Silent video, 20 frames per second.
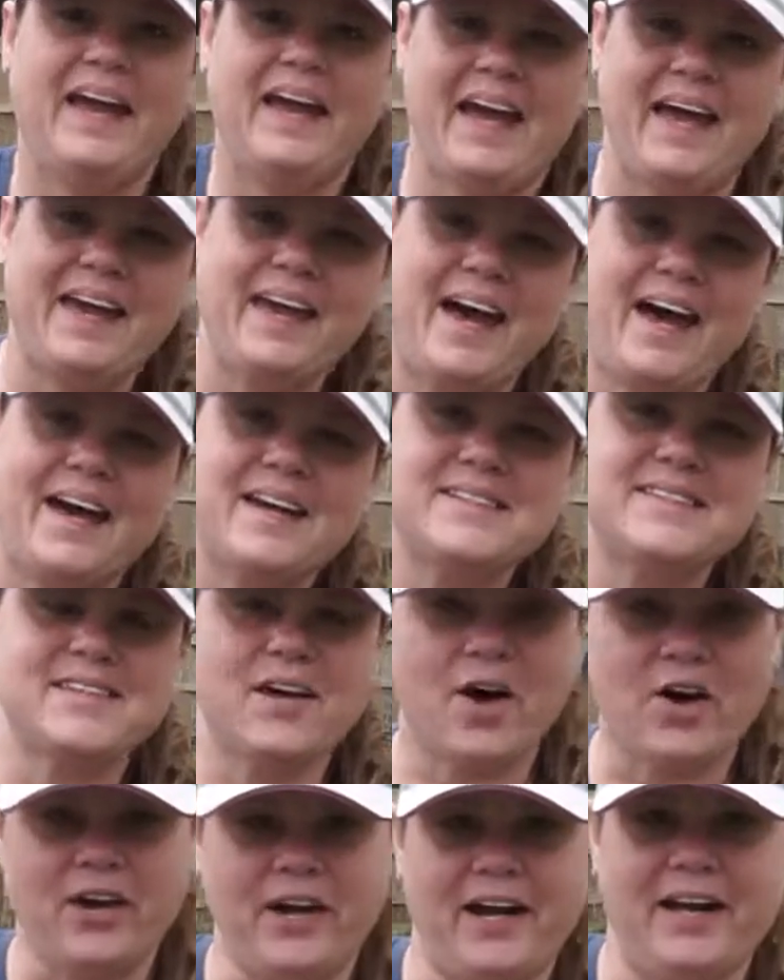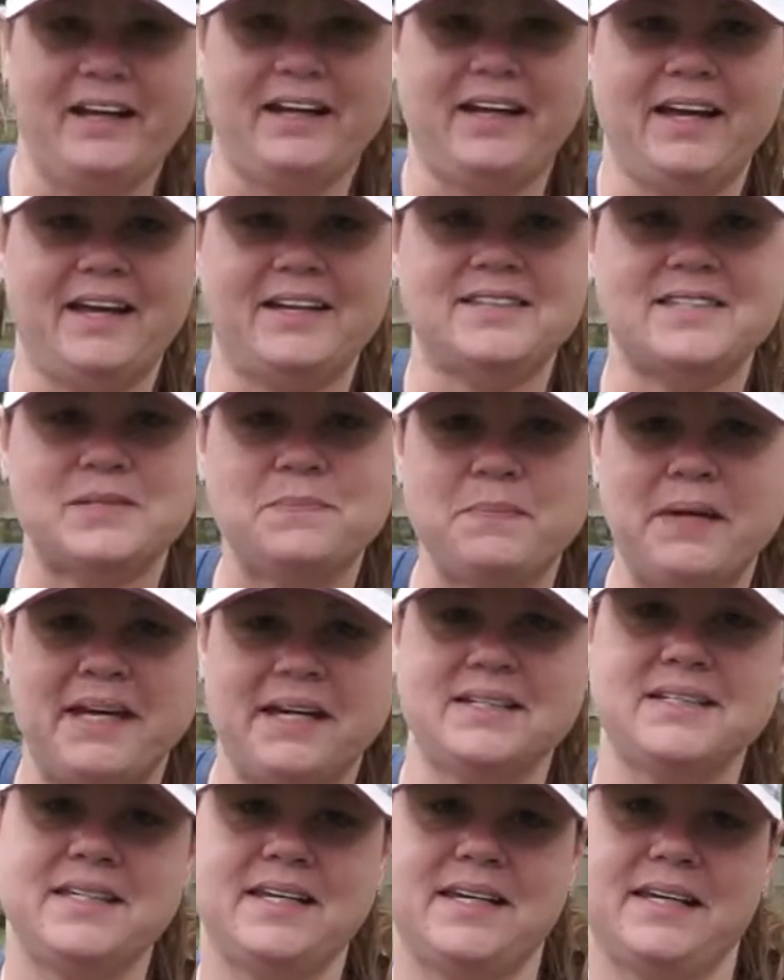Hey guys, alright, it's
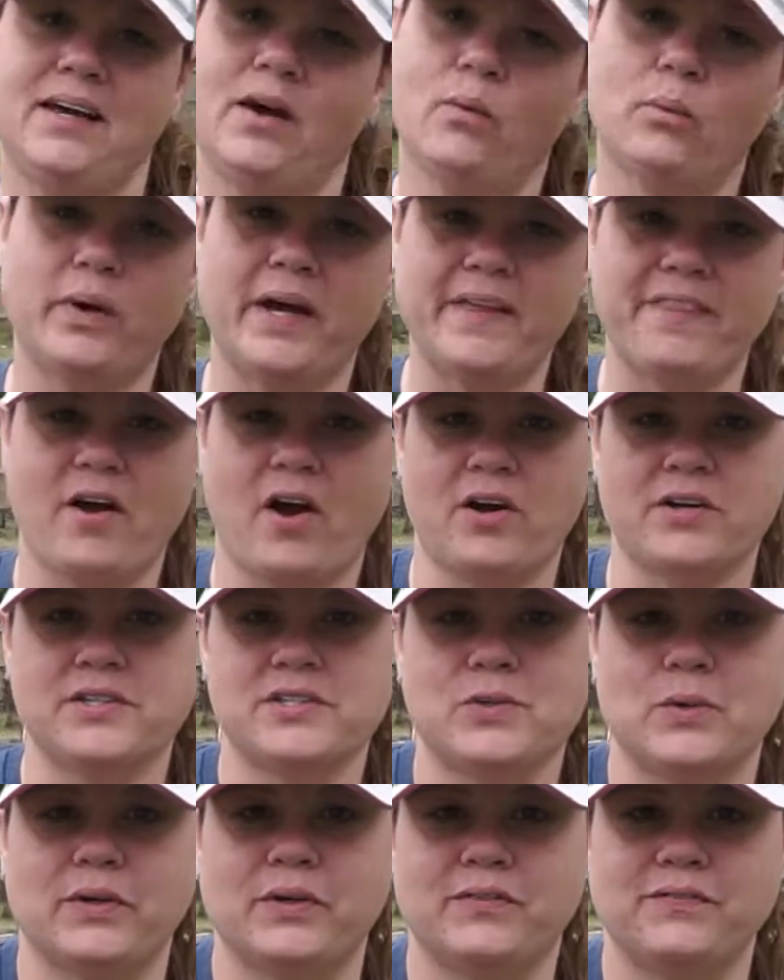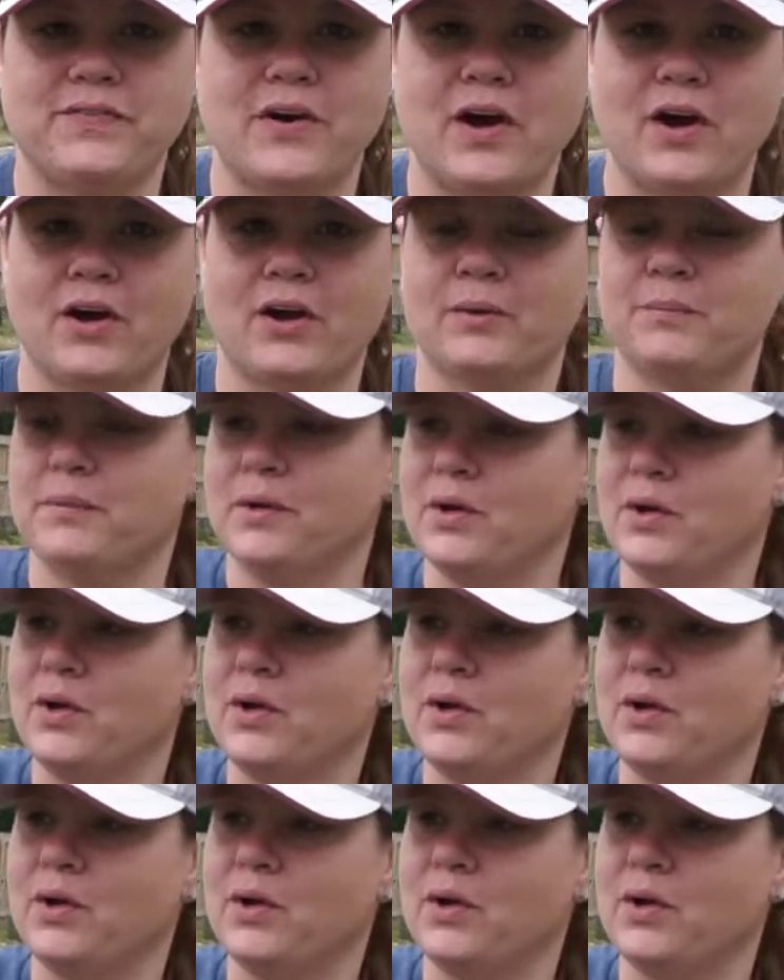Mandy with Heart and Soil Farm.